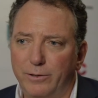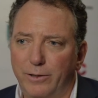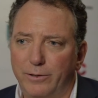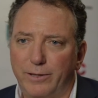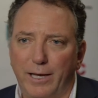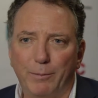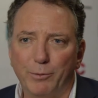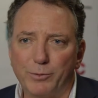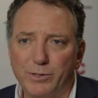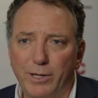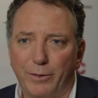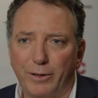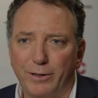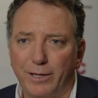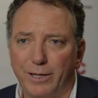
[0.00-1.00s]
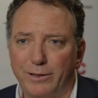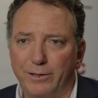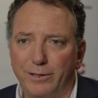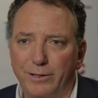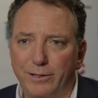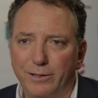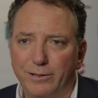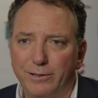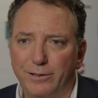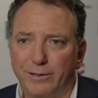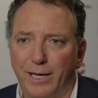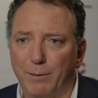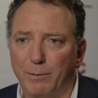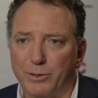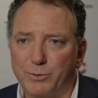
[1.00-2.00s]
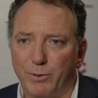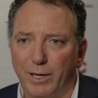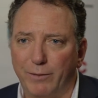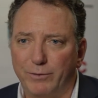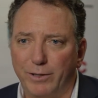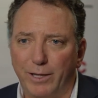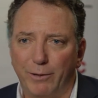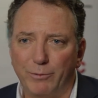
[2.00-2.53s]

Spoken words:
The tablet was nothing like the tablets we have today.